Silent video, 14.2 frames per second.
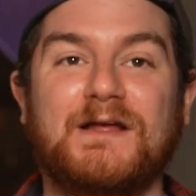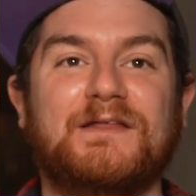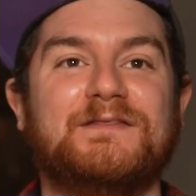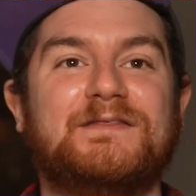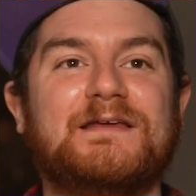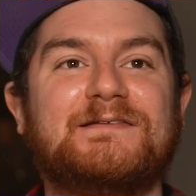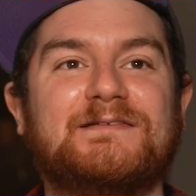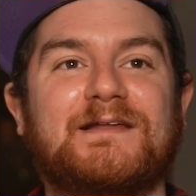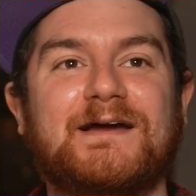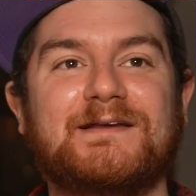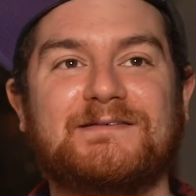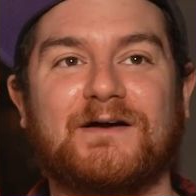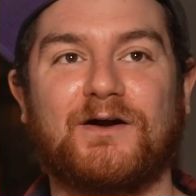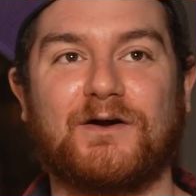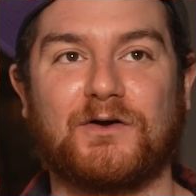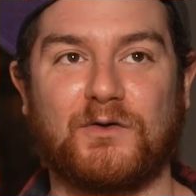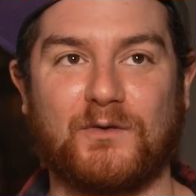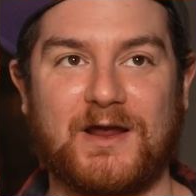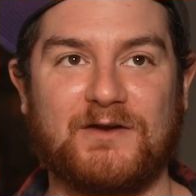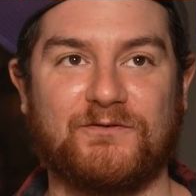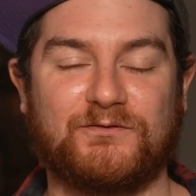These lights are
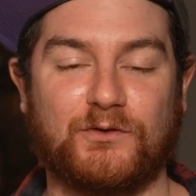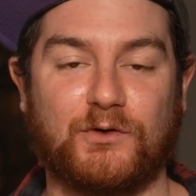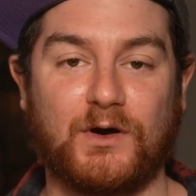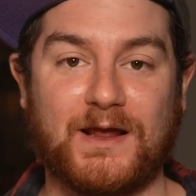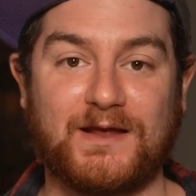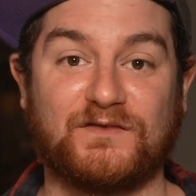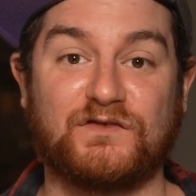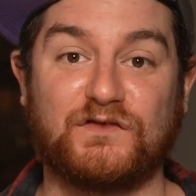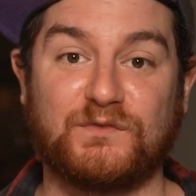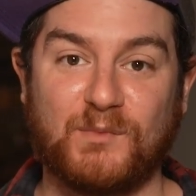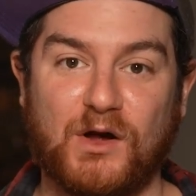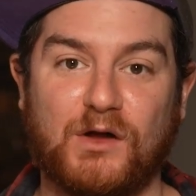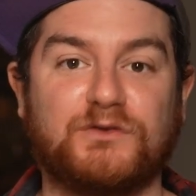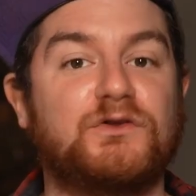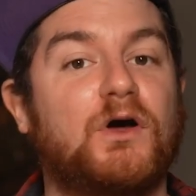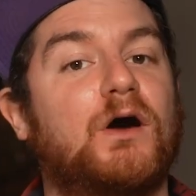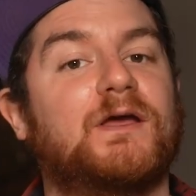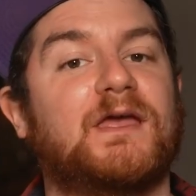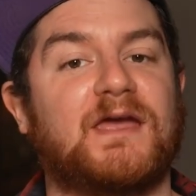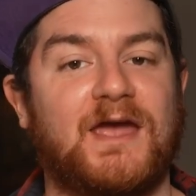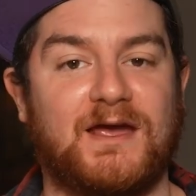great for a small
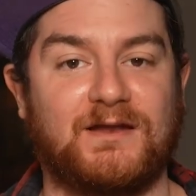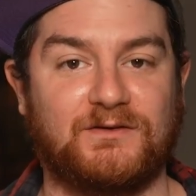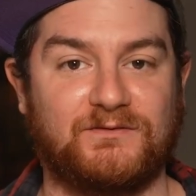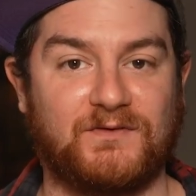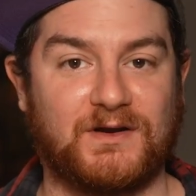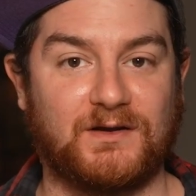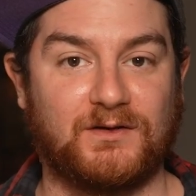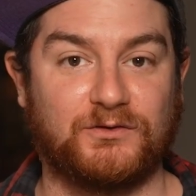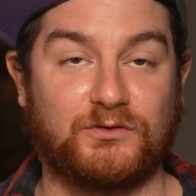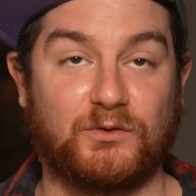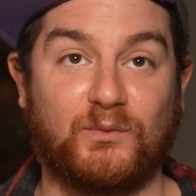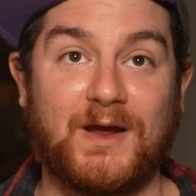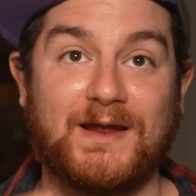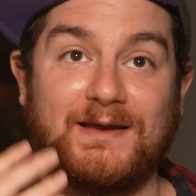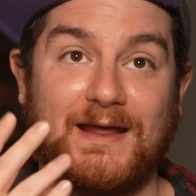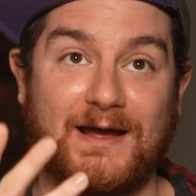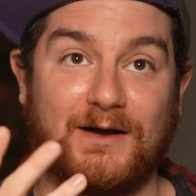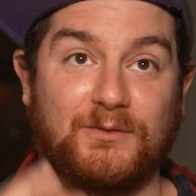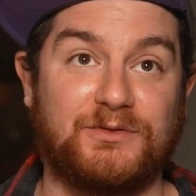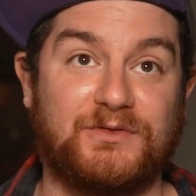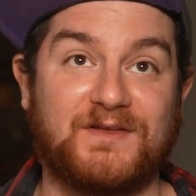talking heads video. So right
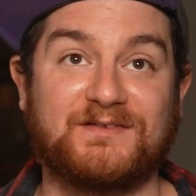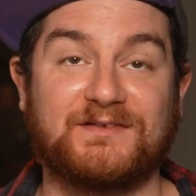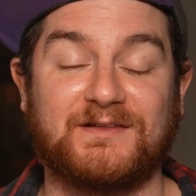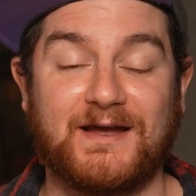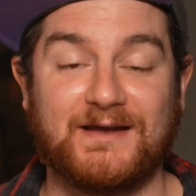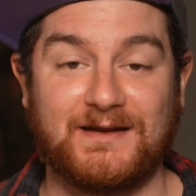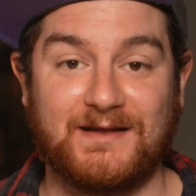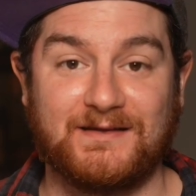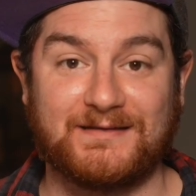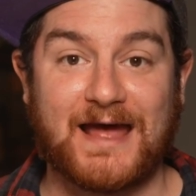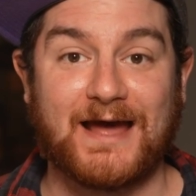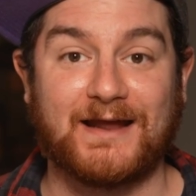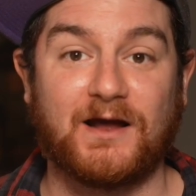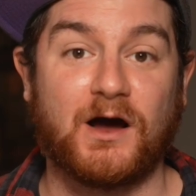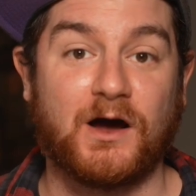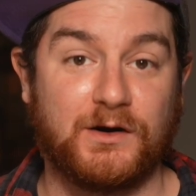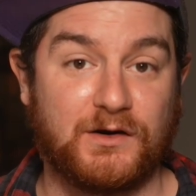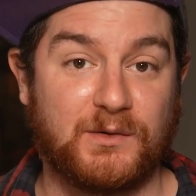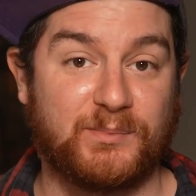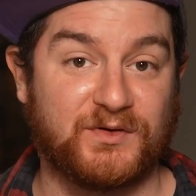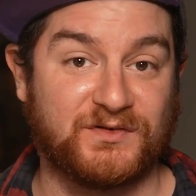now, this light is at
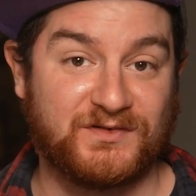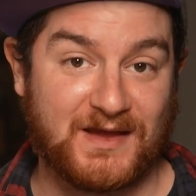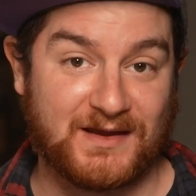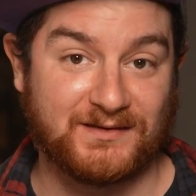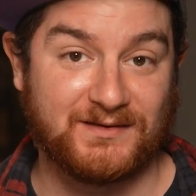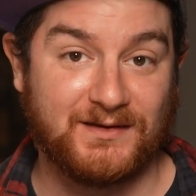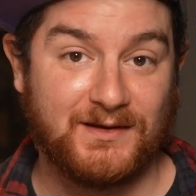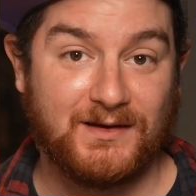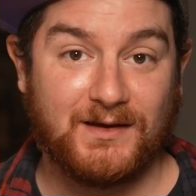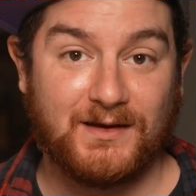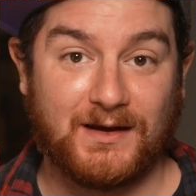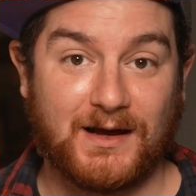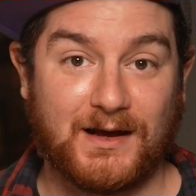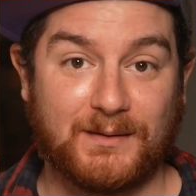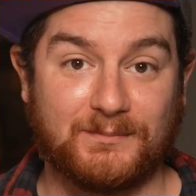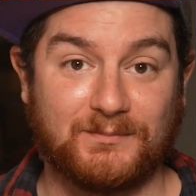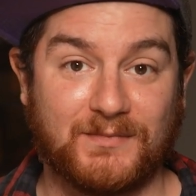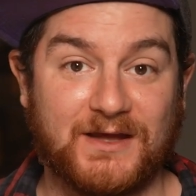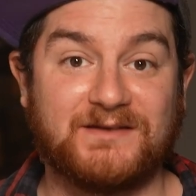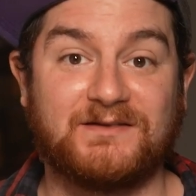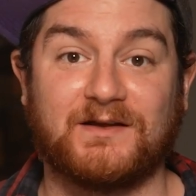100%.
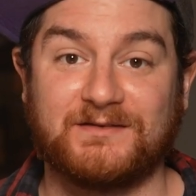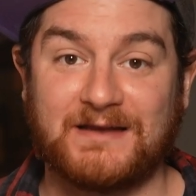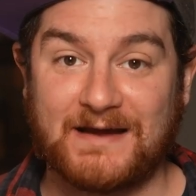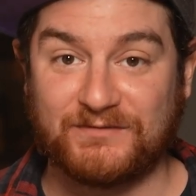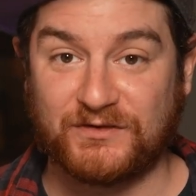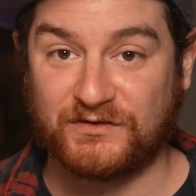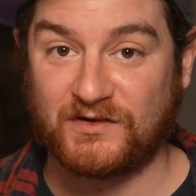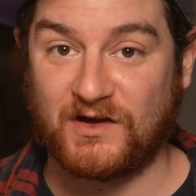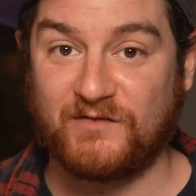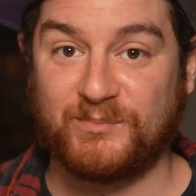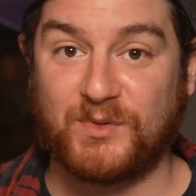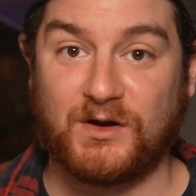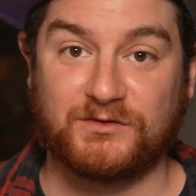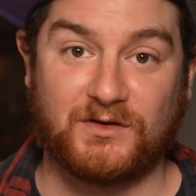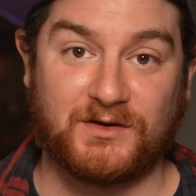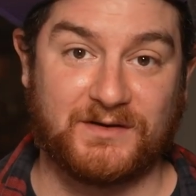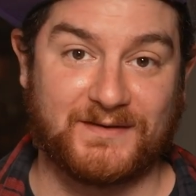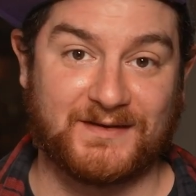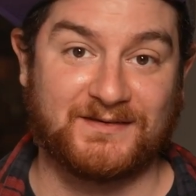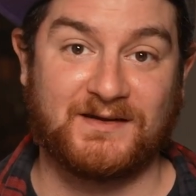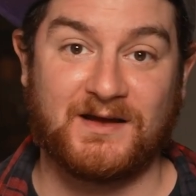It does have the softbox on
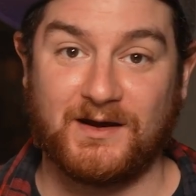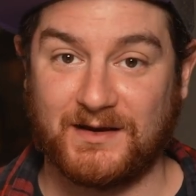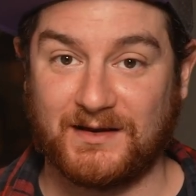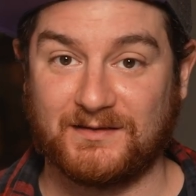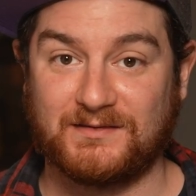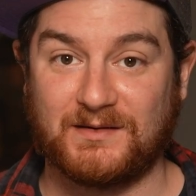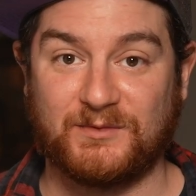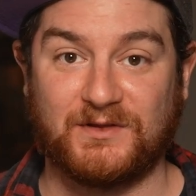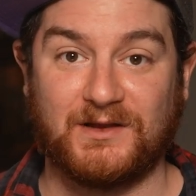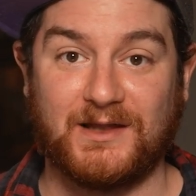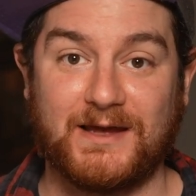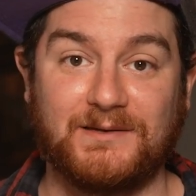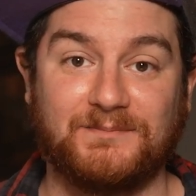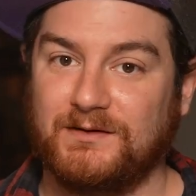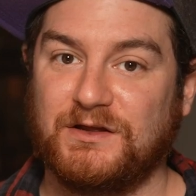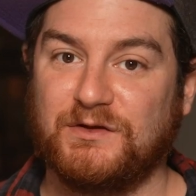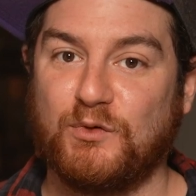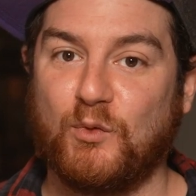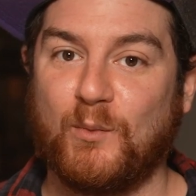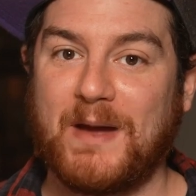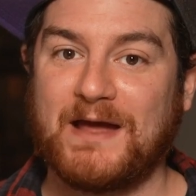it that's cutting some of the light.
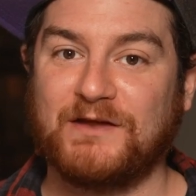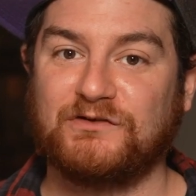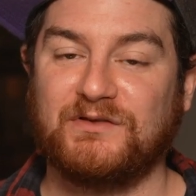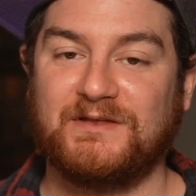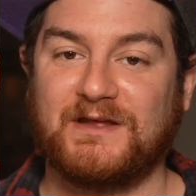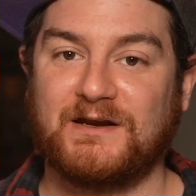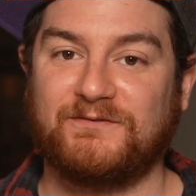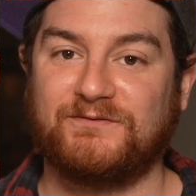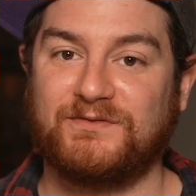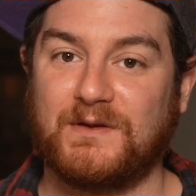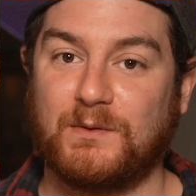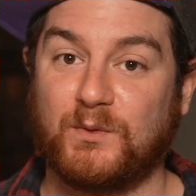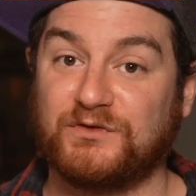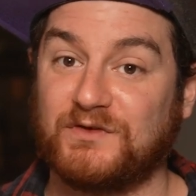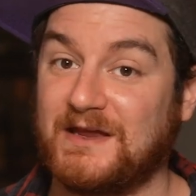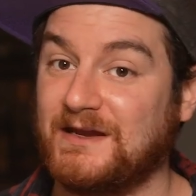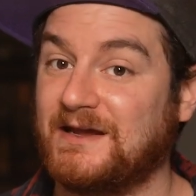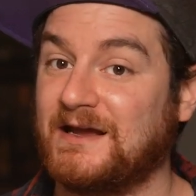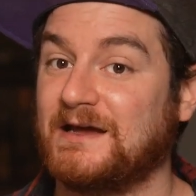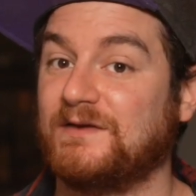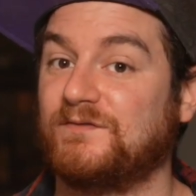You imagine that if there was
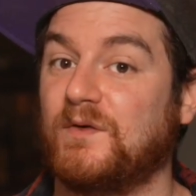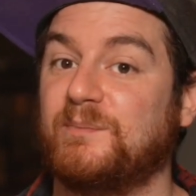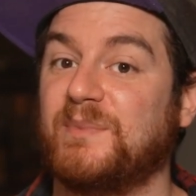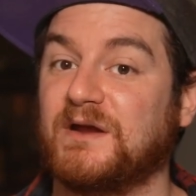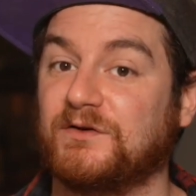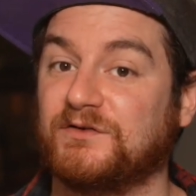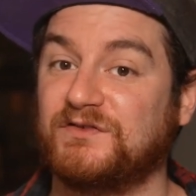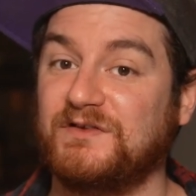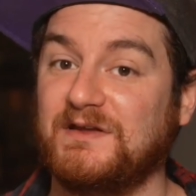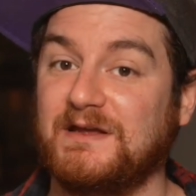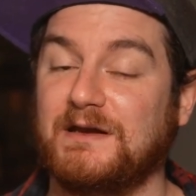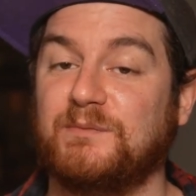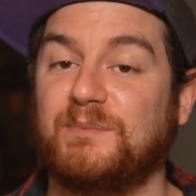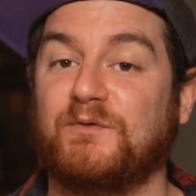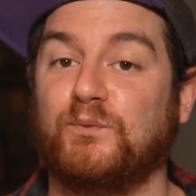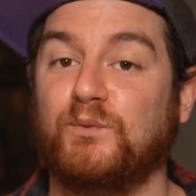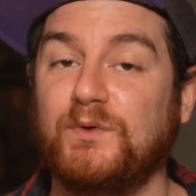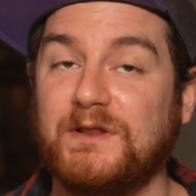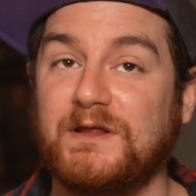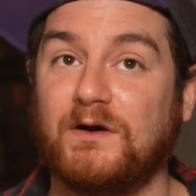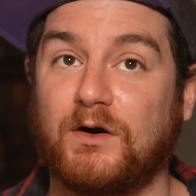any kind of a bigger scene, it'd be
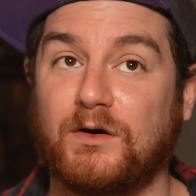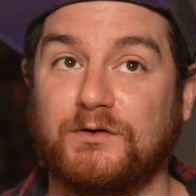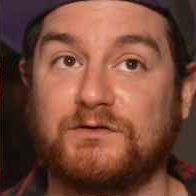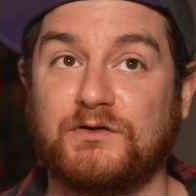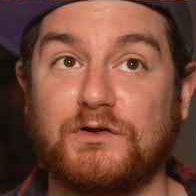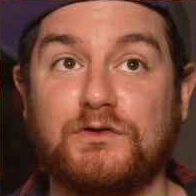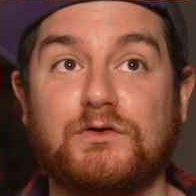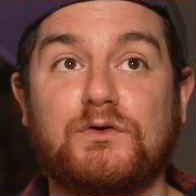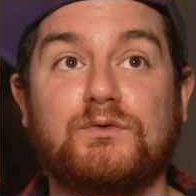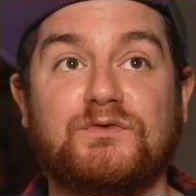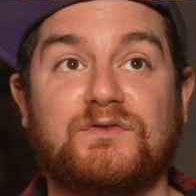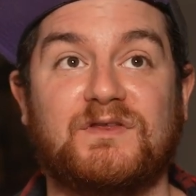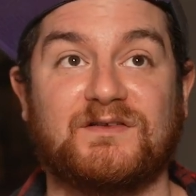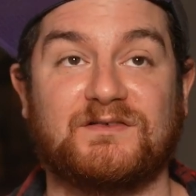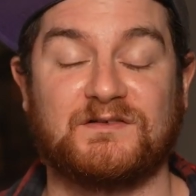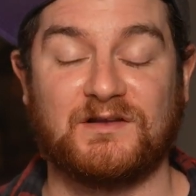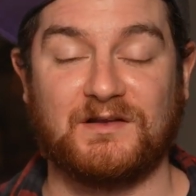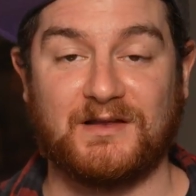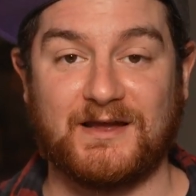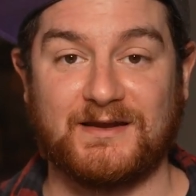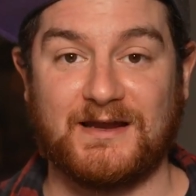really hard to use this to light